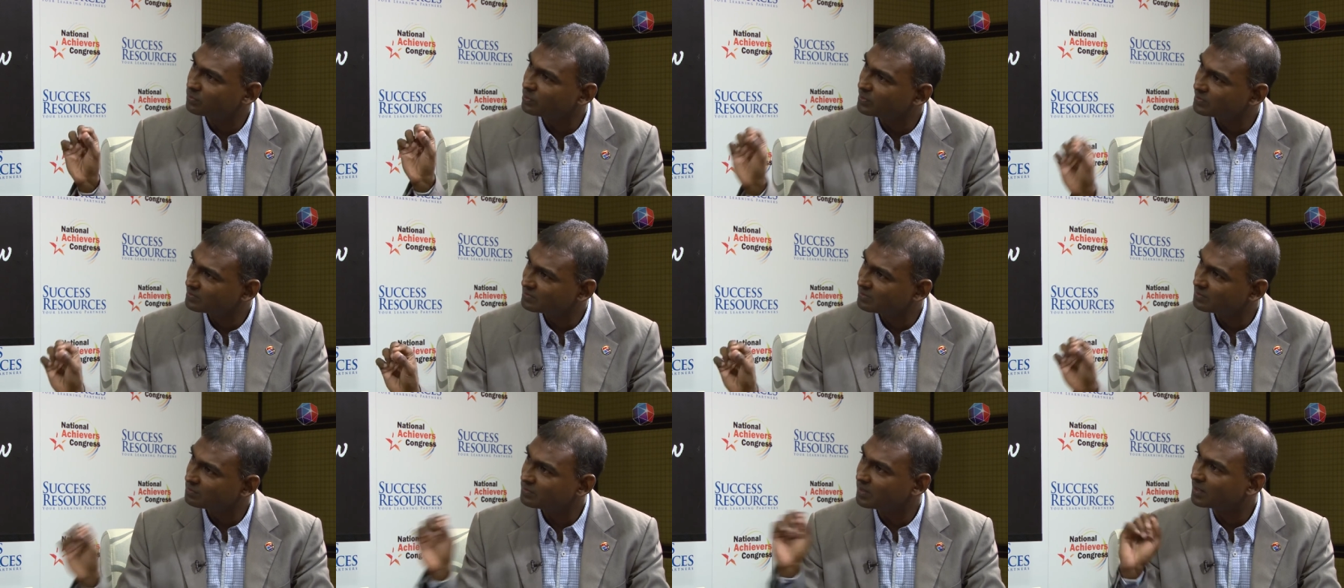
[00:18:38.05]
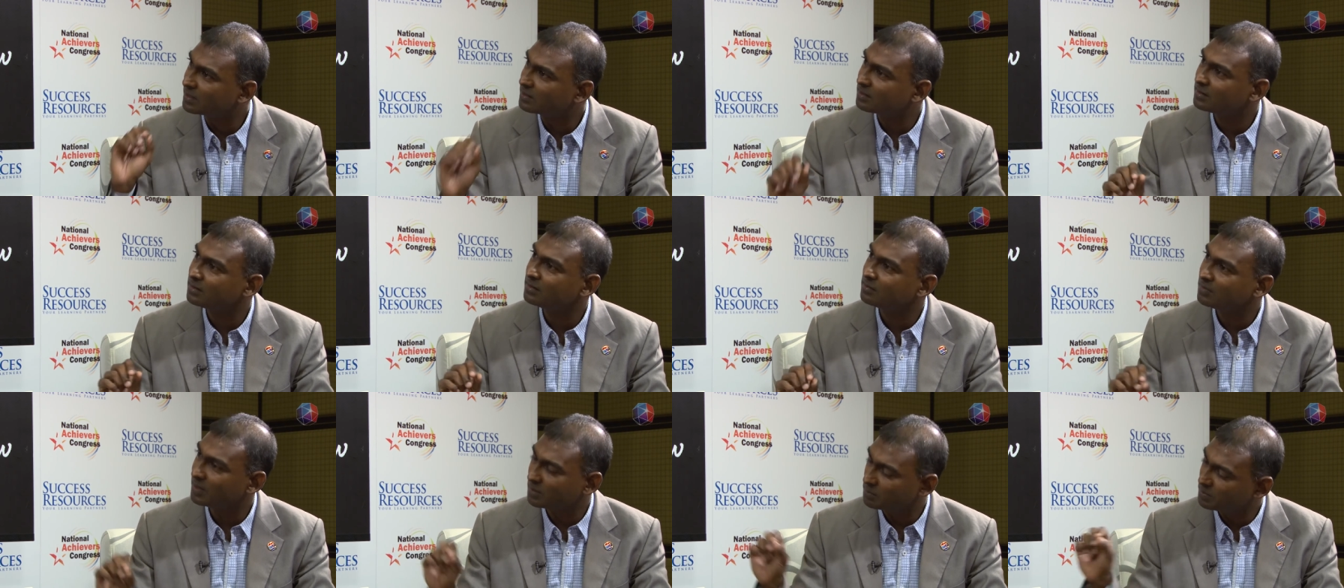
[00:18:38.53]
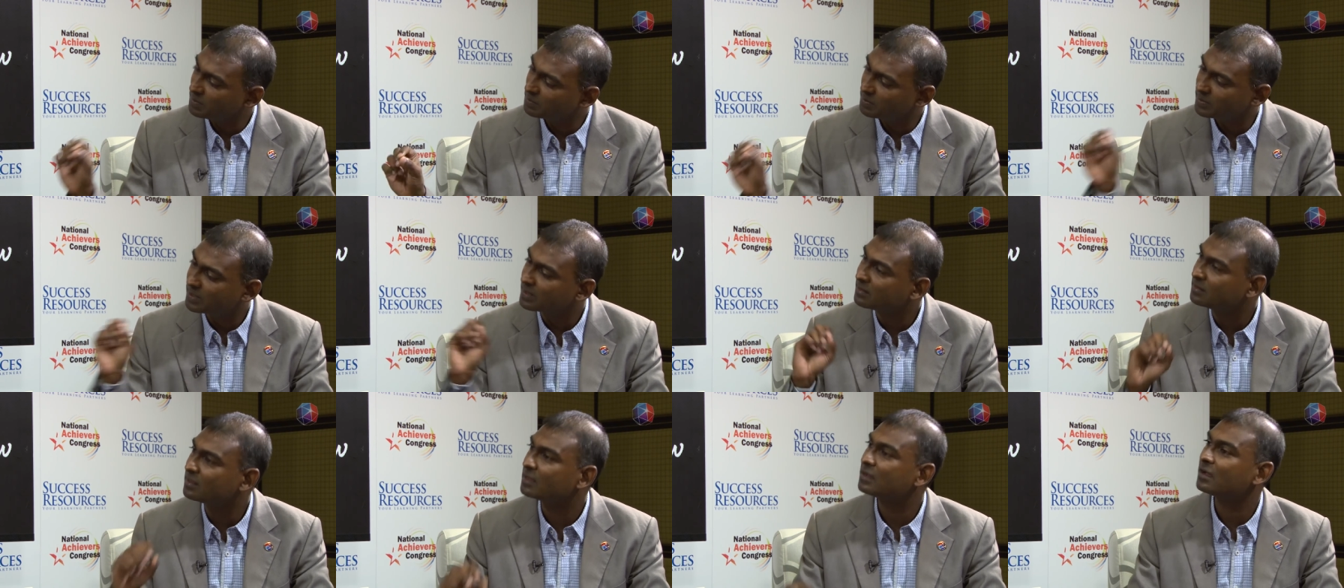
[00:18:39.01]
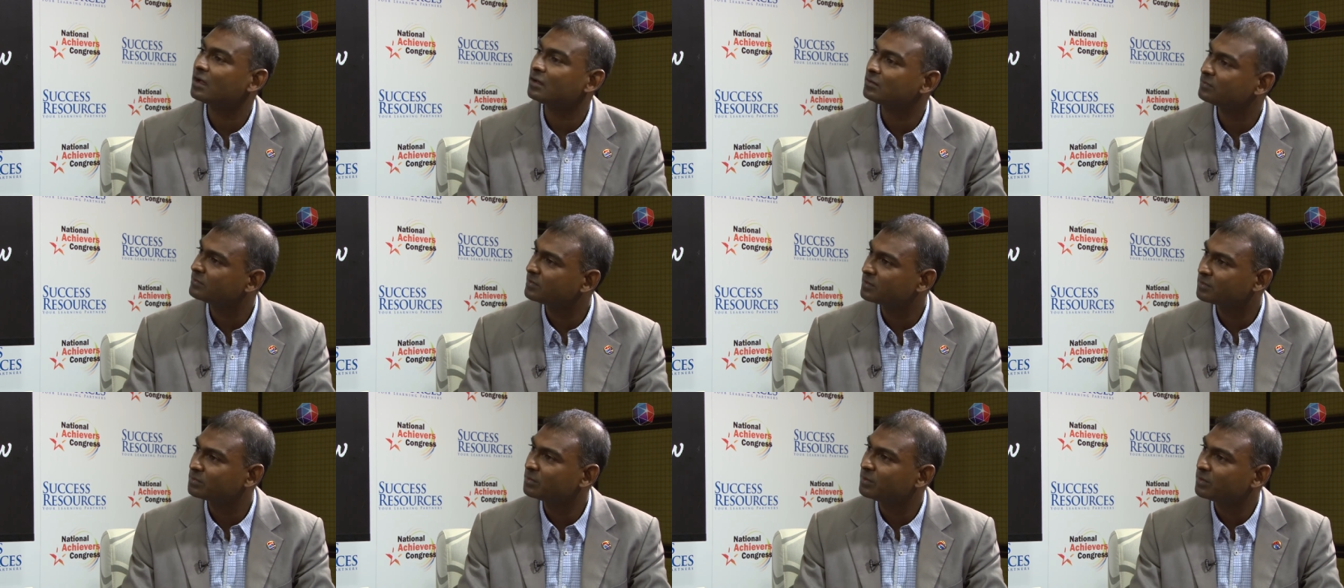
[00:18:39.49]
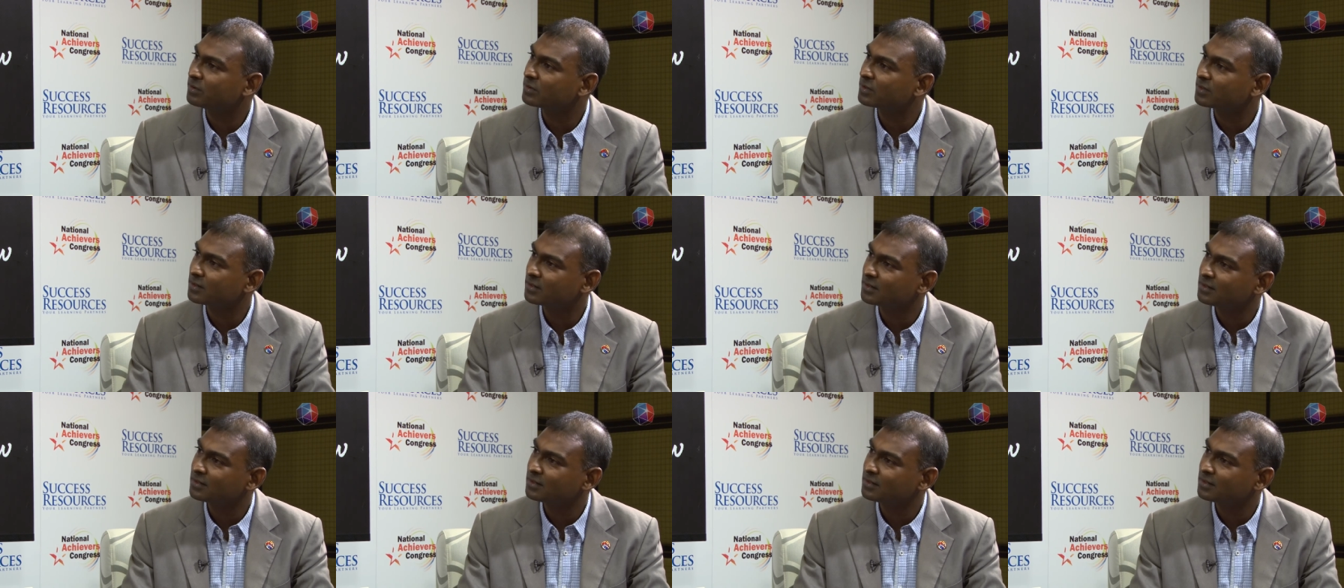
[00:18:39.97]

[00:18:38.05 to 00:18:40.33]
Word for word: wisdom that, that people can take out of this book.